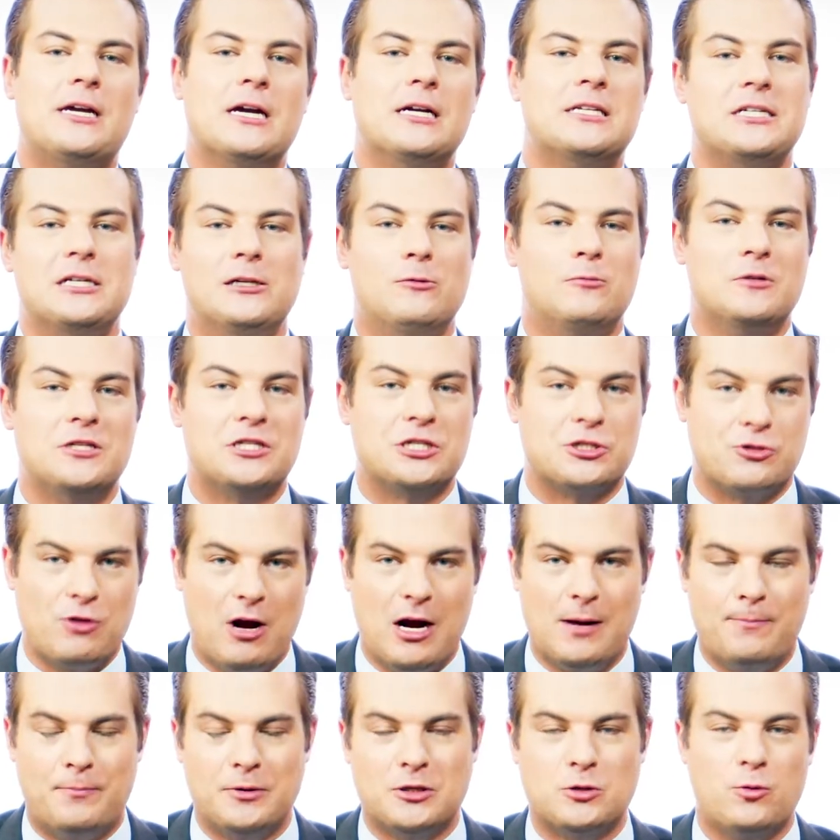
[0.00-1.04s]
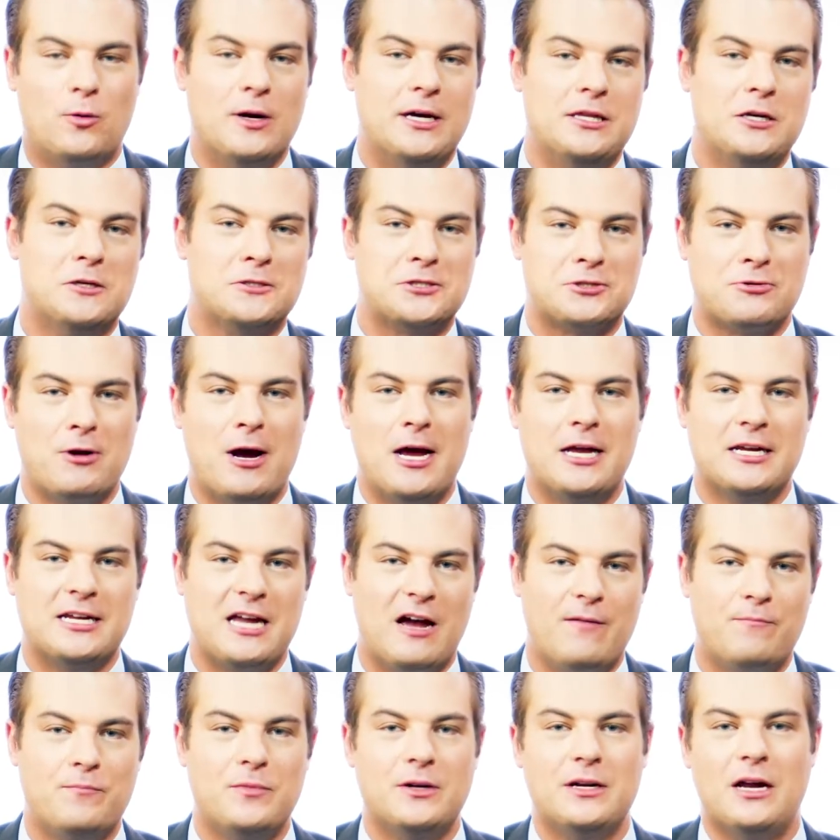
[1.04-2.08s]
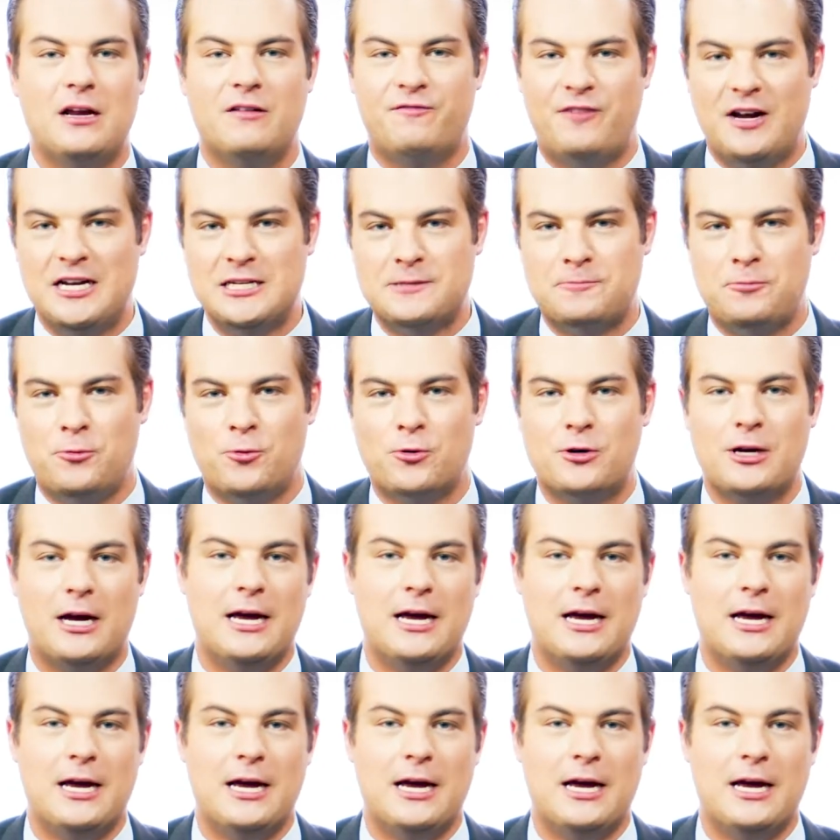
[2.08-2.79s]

a deal was struck between the Australian government and Facebook,